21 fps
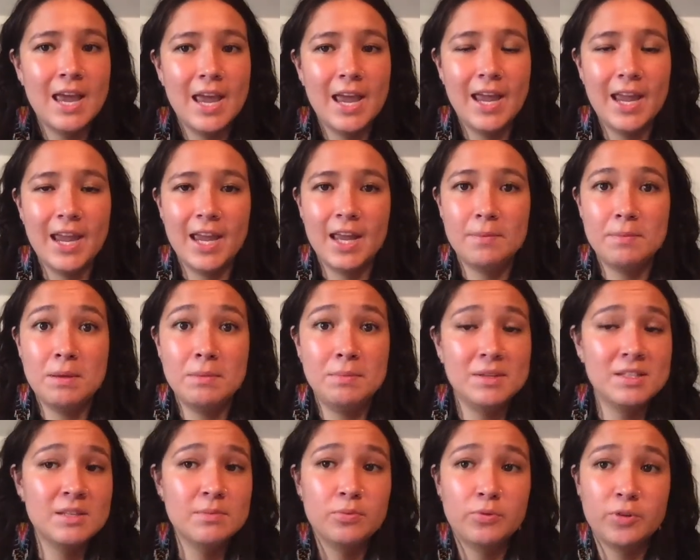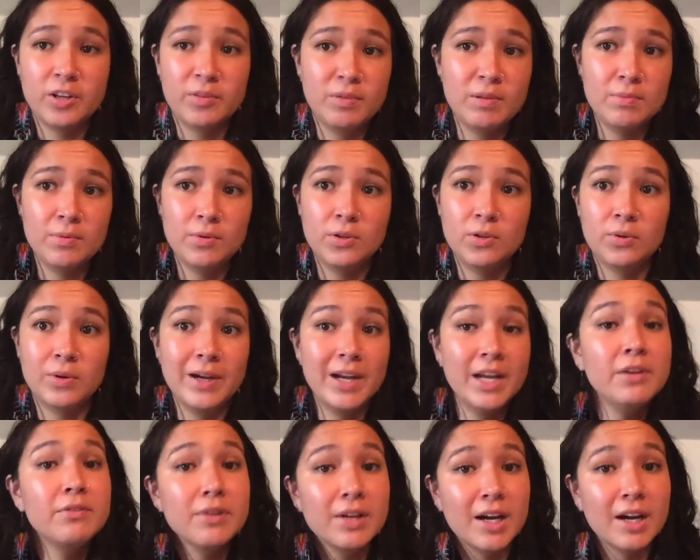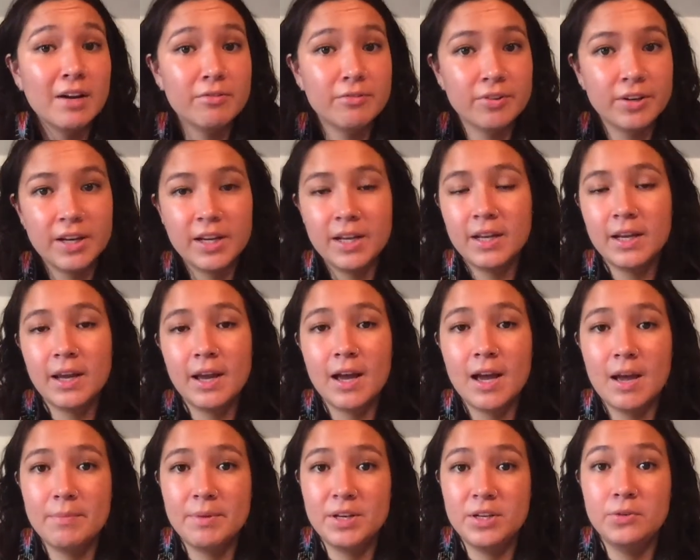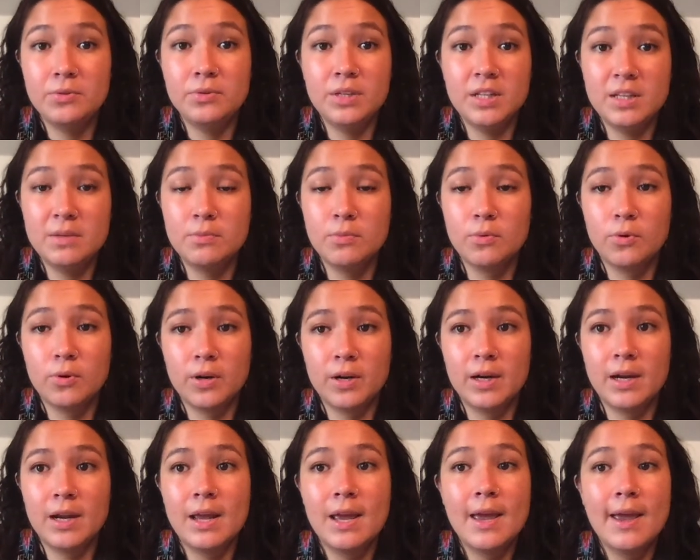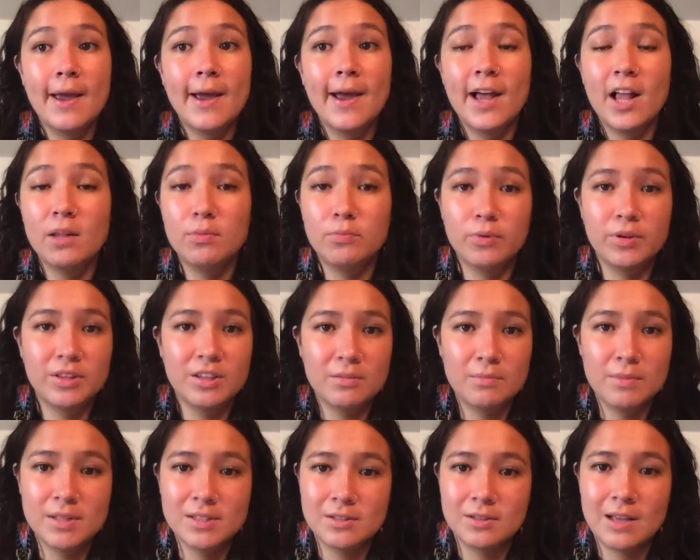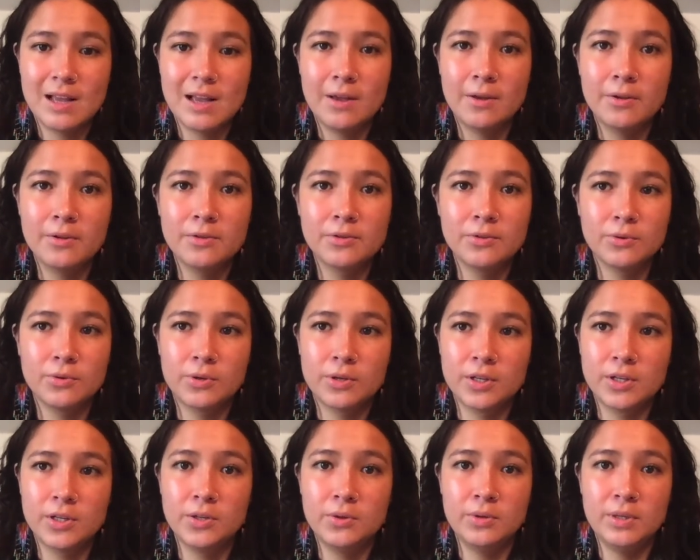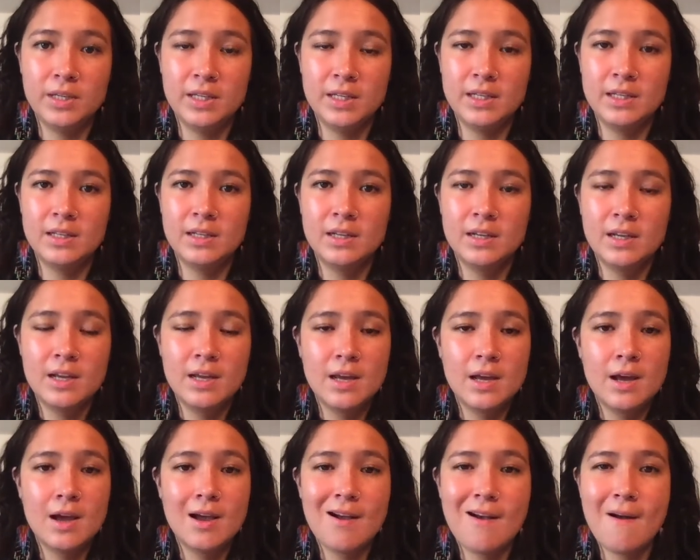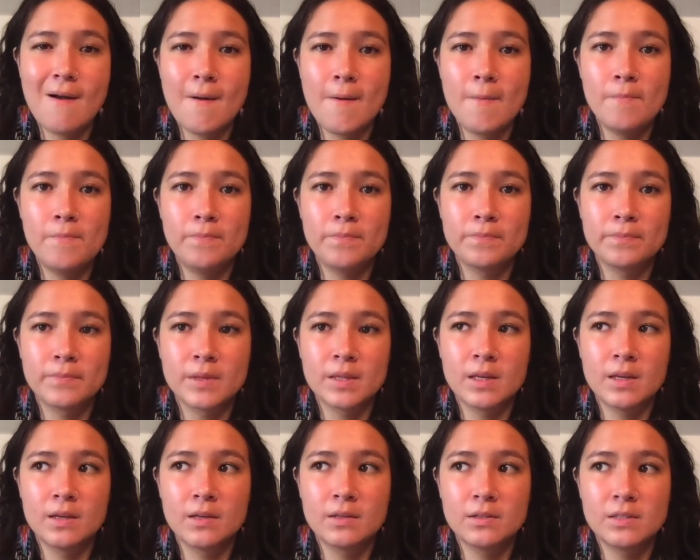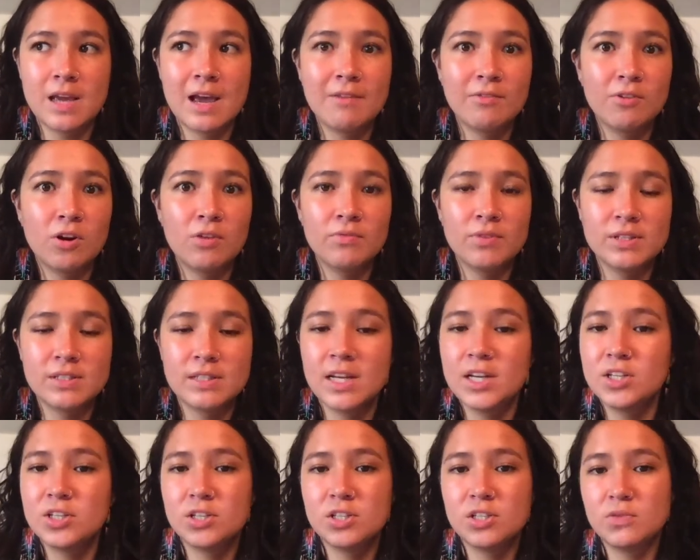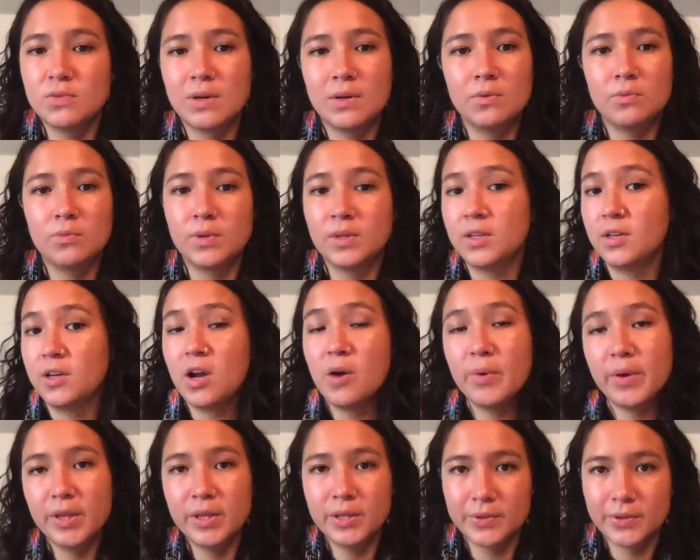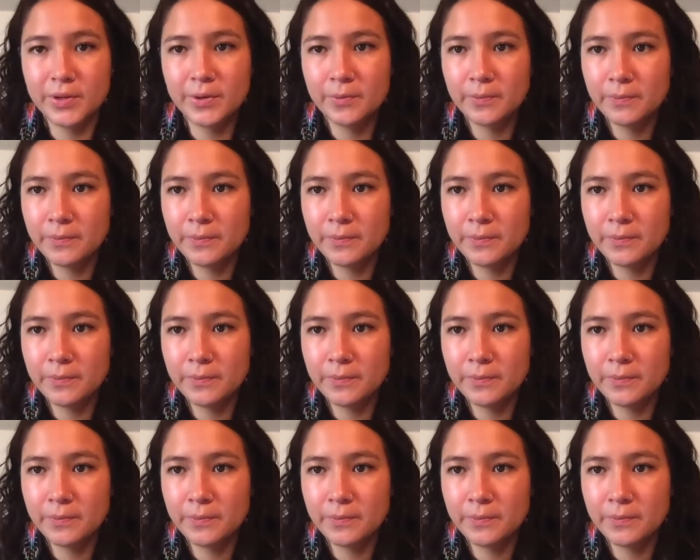and maybe supporting people who are in recovery and who need more help with their mental health, or who need to have conversations around what they're going through.